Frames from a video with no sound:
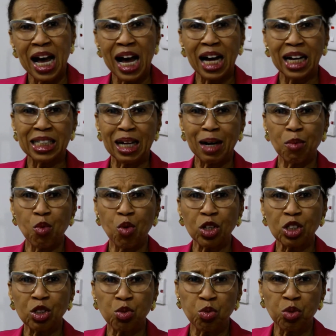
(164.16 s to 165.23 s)
And
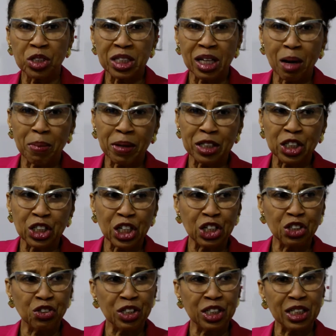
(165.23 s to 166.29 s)
what we say about
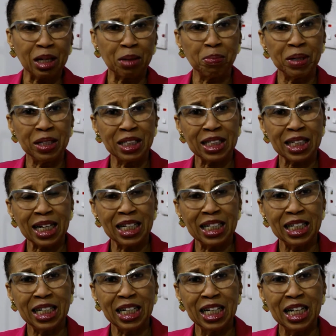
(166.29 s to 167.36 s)
surgery is that
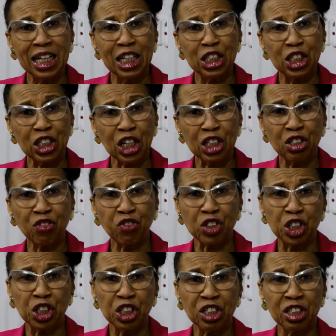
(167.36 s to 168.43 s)
basically, surgery for
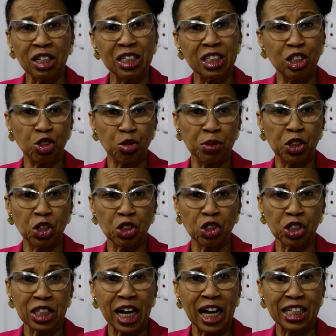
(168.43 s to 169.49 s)
children needs to be done
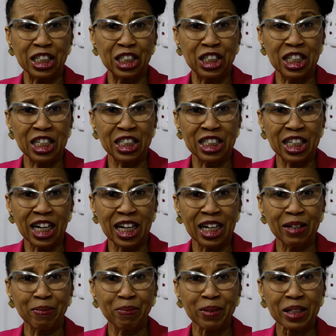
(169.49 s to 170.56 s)
under anesthesia.
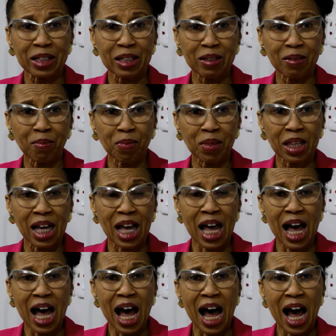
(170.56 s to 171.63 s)

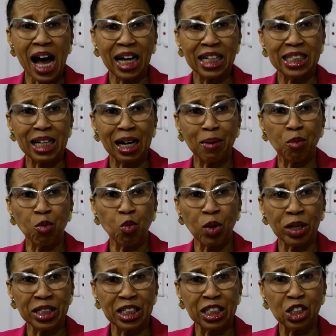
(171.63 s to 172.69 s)
And
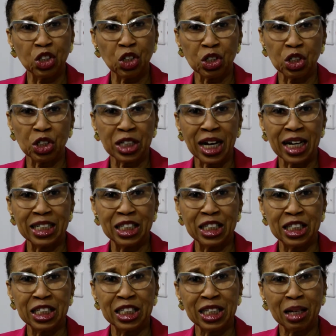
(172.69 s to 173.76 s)
when it is done under
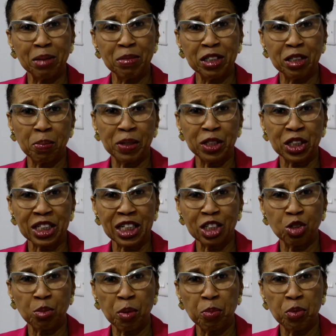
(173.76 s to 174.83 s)
anesthesia, it means the patient has
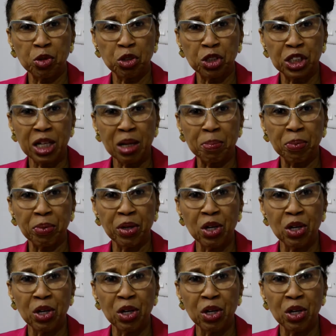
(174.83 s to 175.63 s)
to be put to sleep.